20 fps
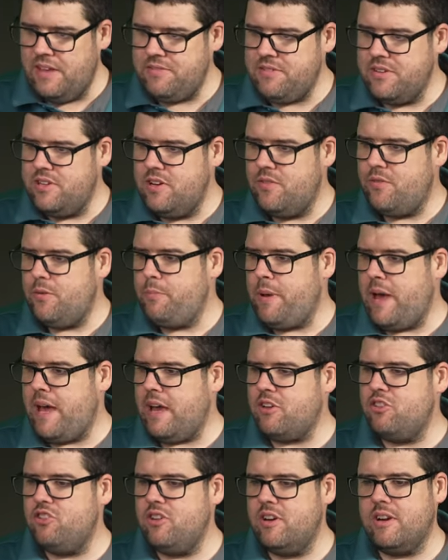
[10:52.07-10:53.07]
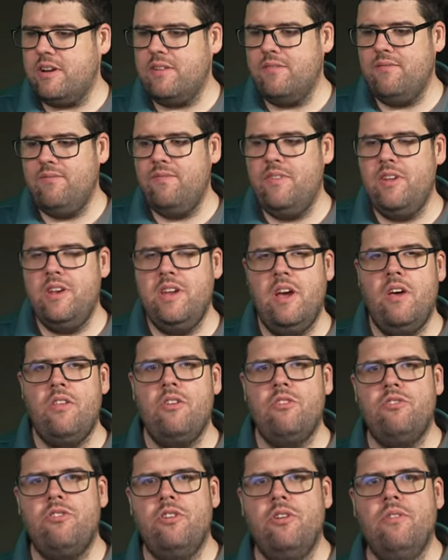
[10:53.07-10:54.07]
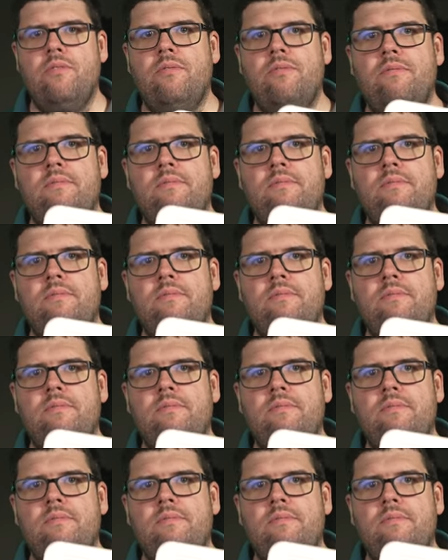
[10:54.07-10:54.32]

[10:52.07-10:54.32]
has a different packaging than the others do.